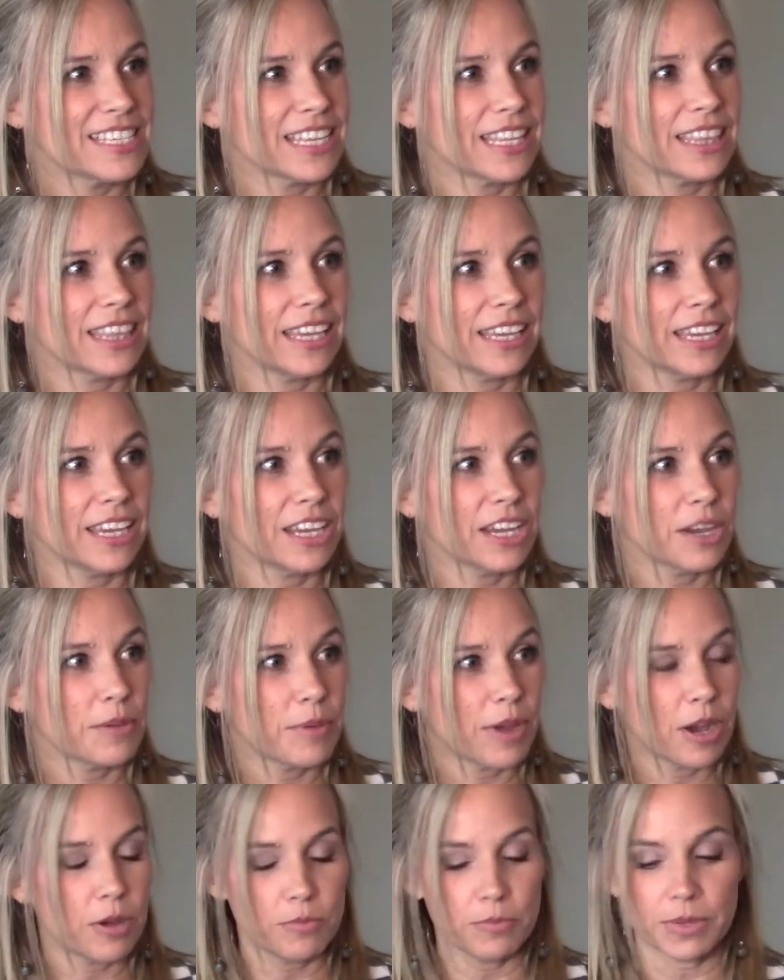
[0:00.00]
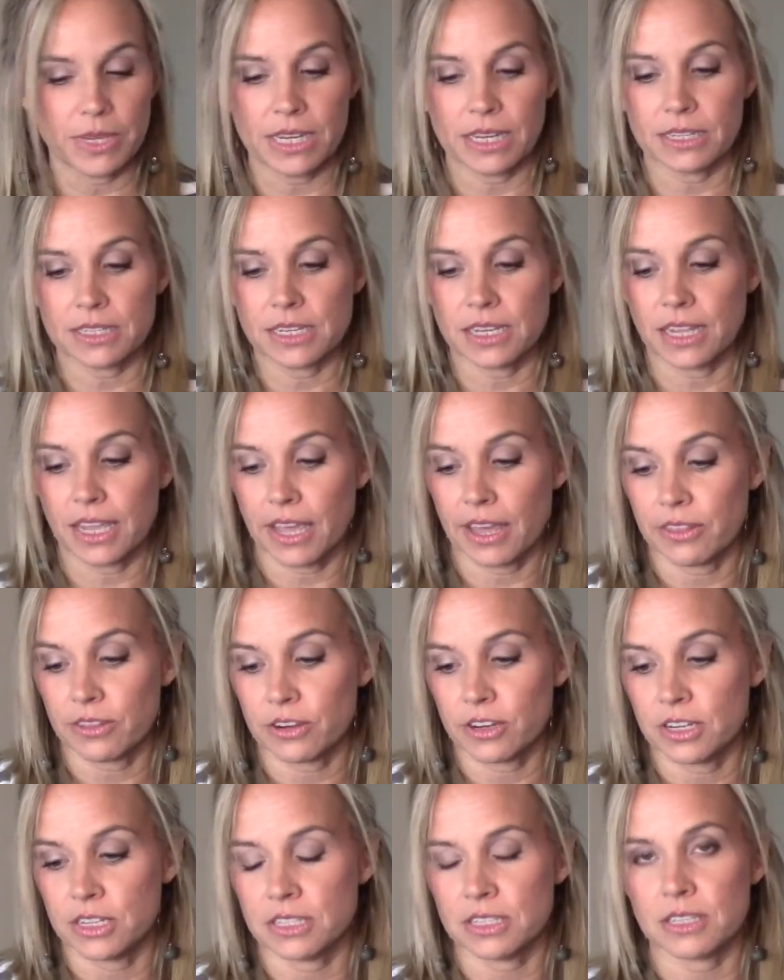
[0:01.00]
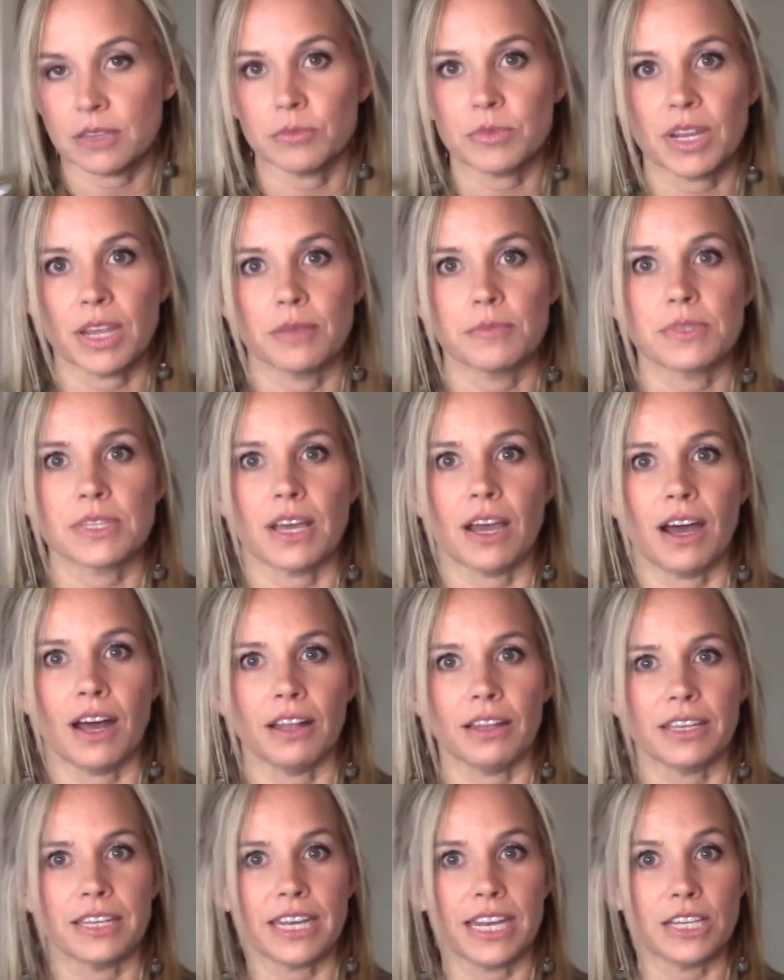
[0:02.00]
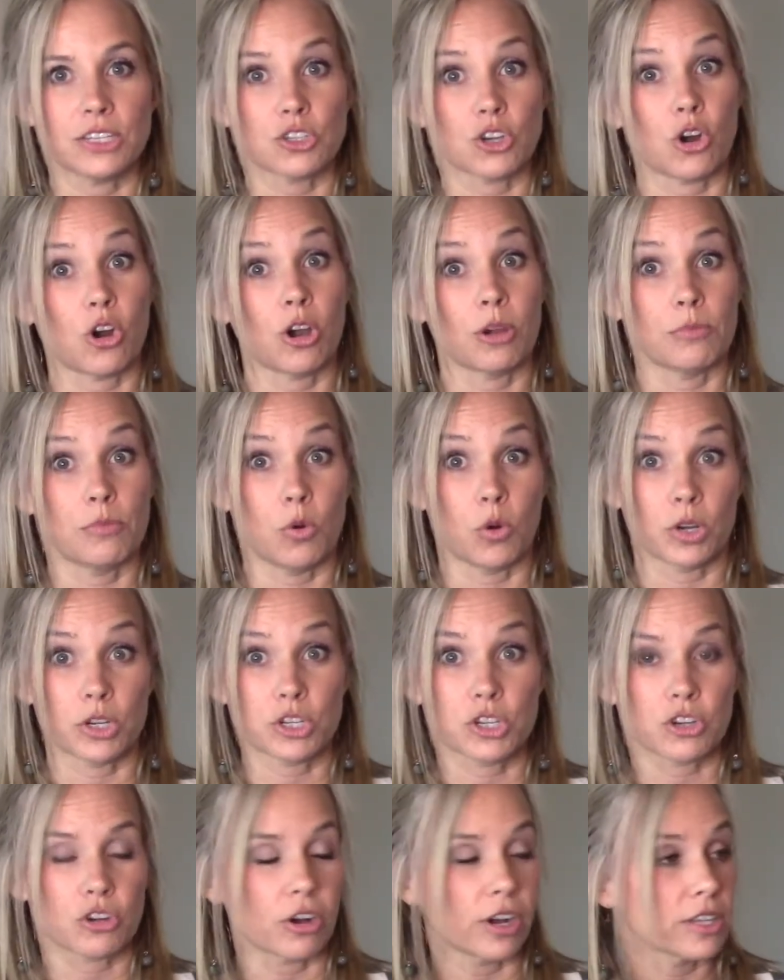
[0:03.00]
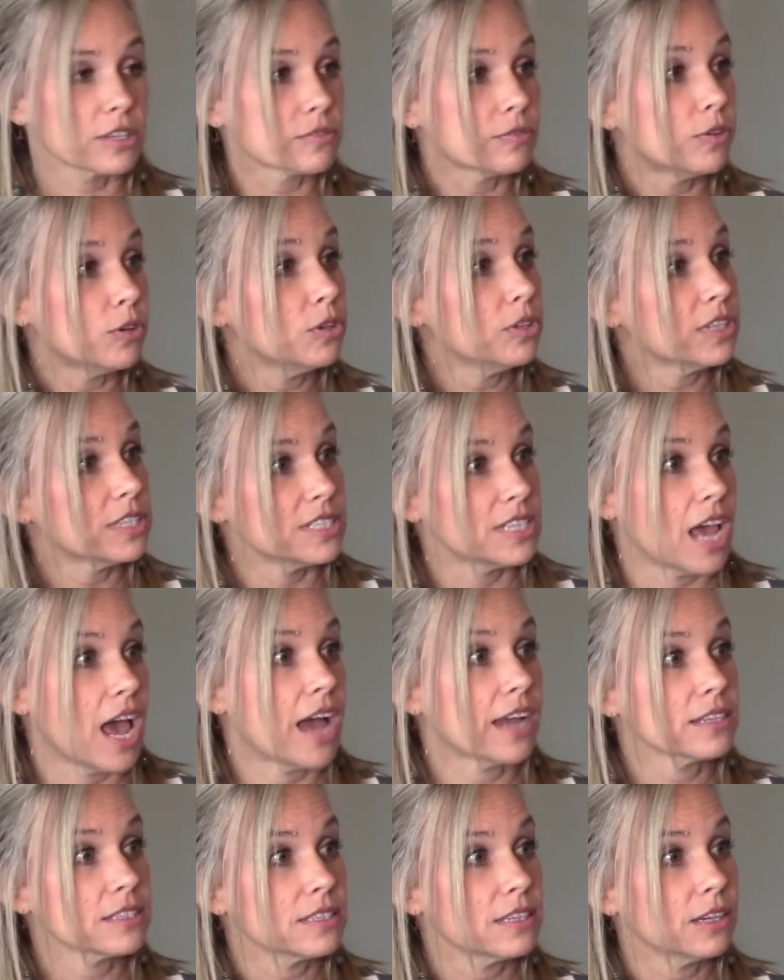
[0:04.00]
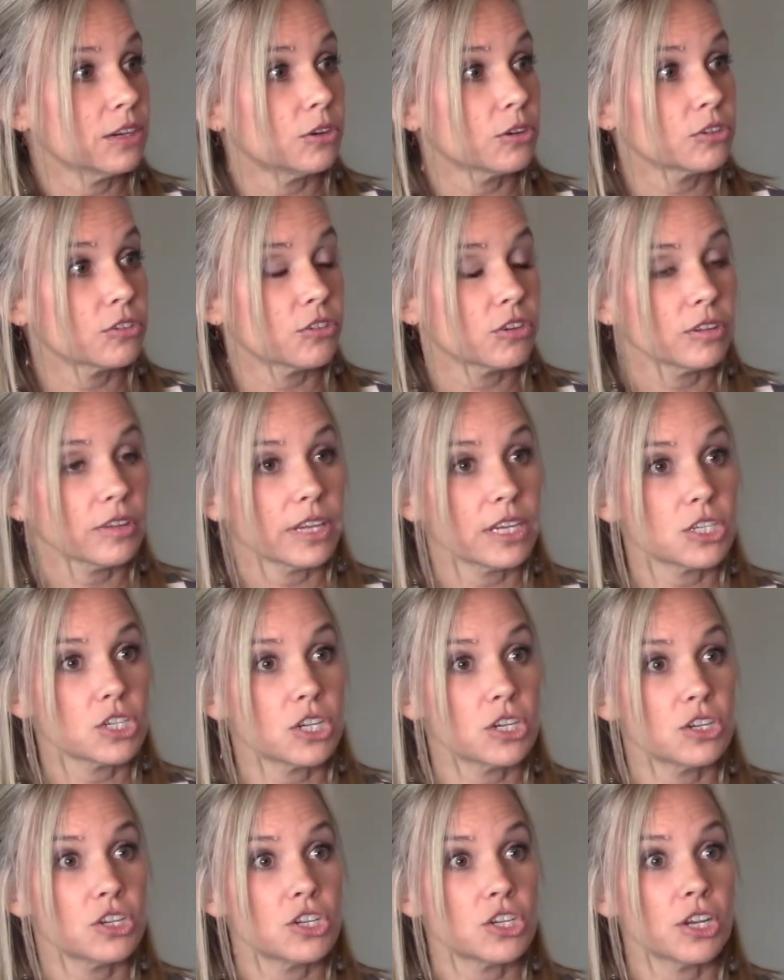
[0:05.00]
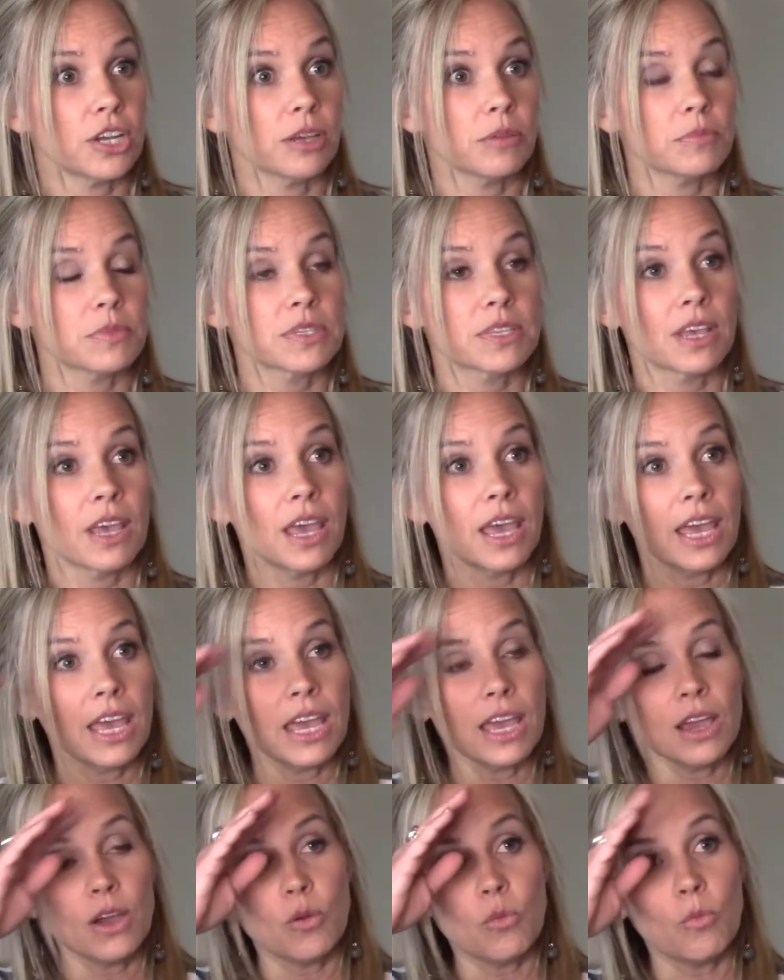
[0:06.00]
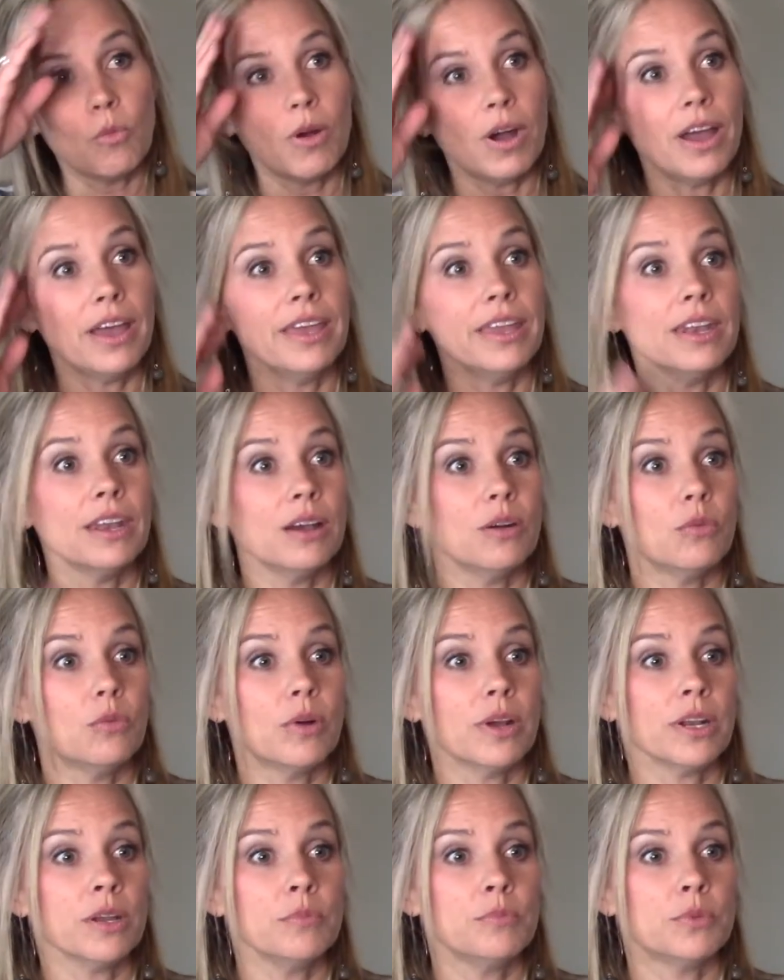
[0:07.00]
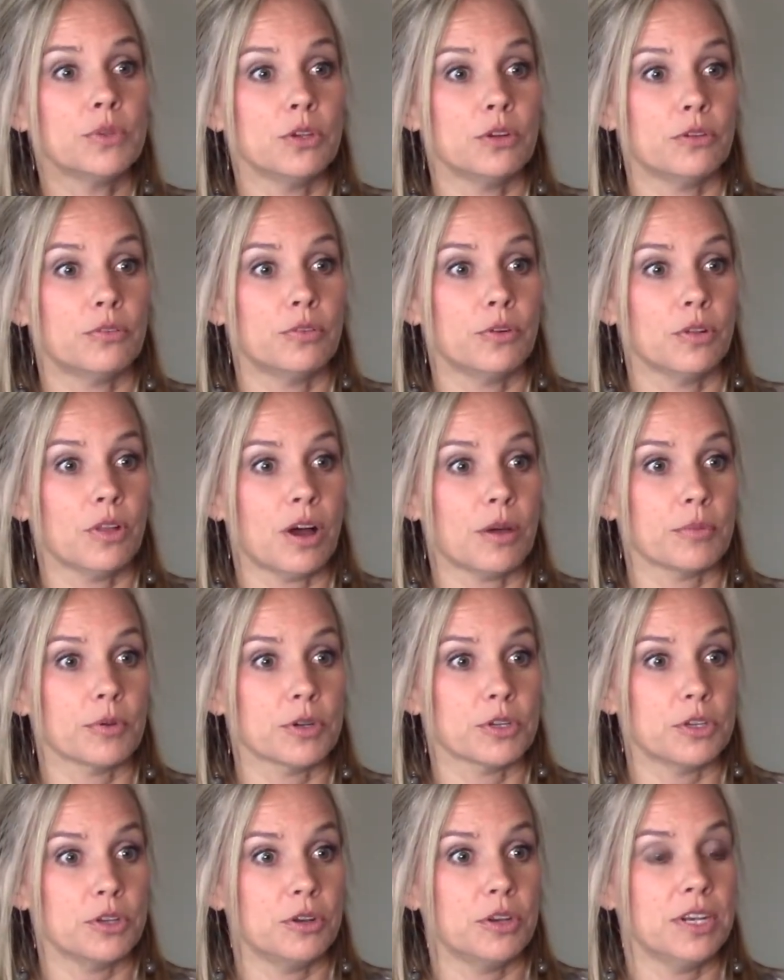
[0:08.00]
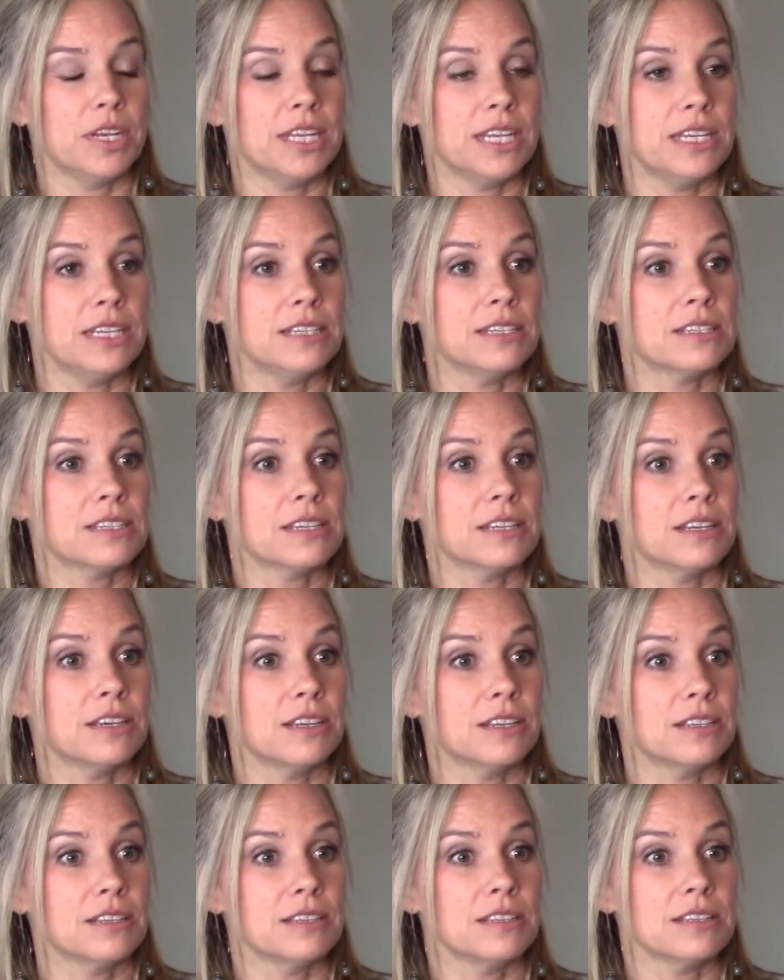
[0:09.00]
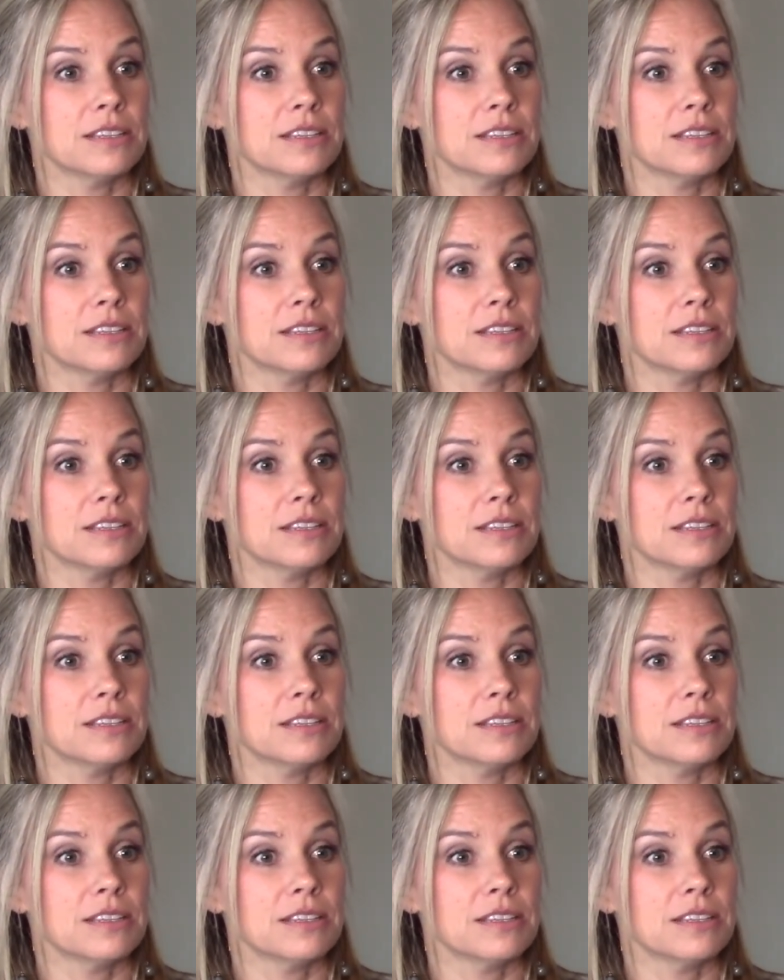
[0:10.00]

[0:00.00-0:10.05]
and thinking about being together, and sometimes the holidays are more stressful and mm-hmm. taxing on relationships, one, what a beautiful opportunity to